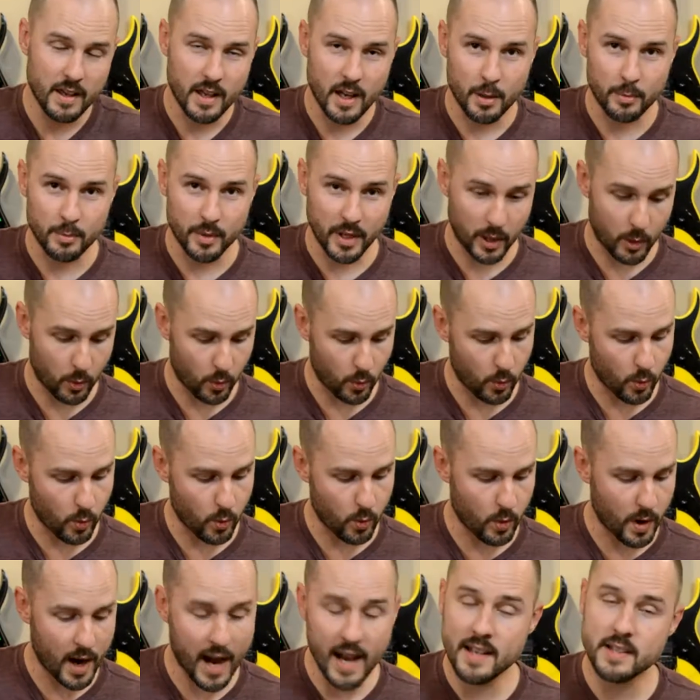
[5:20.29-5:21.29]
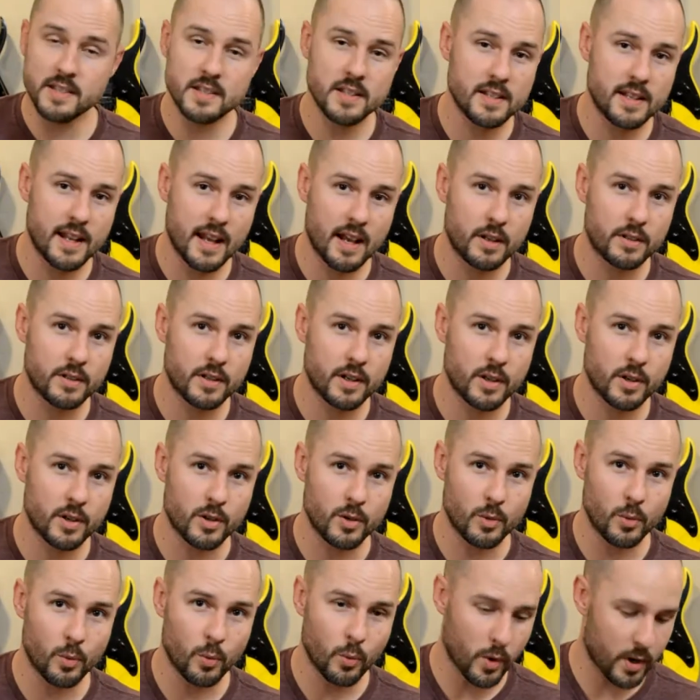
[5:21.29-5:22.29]
I'm like, why is he down
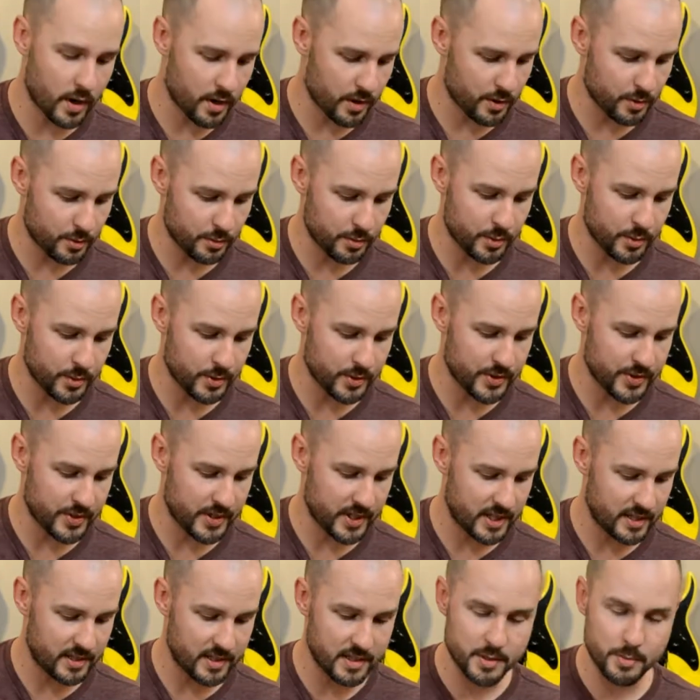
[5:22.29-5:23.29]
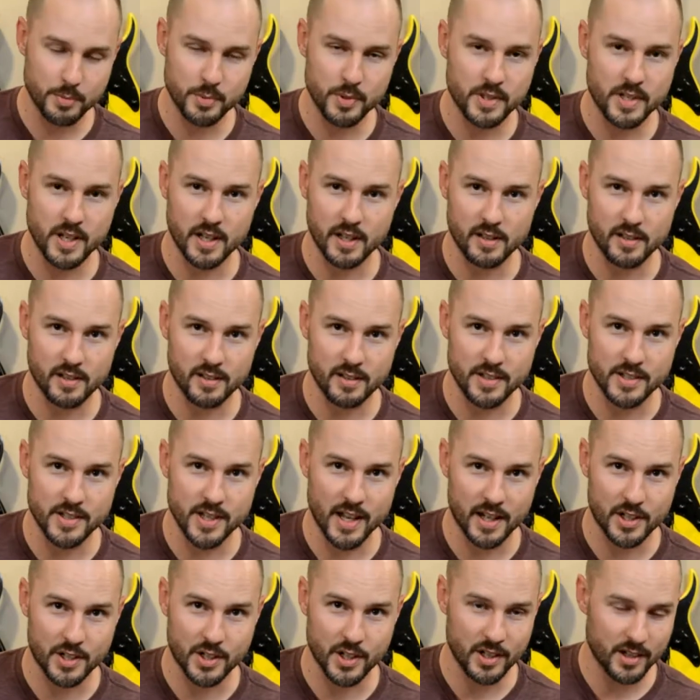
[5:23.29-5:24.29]
there? What are the rules in this particular
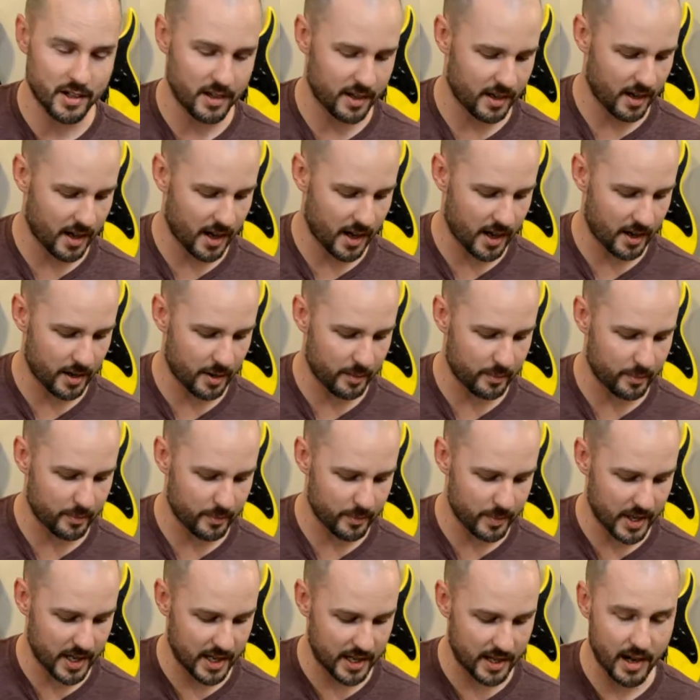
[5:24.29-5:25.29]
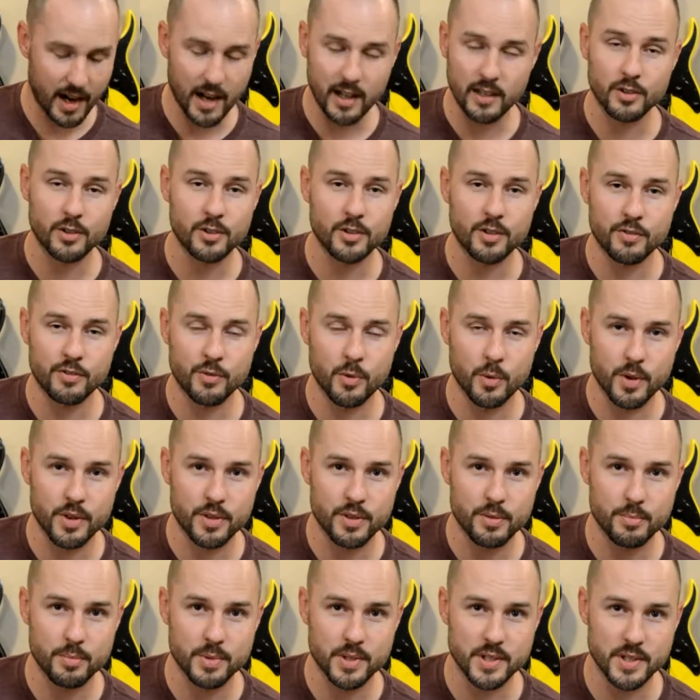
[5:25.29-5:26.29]
section? And I learned the
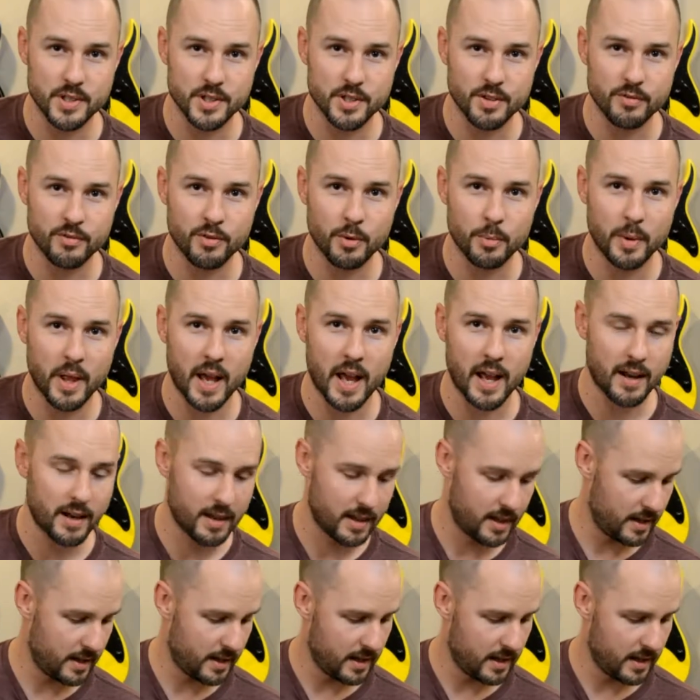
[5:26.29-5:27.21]
fourth position from that.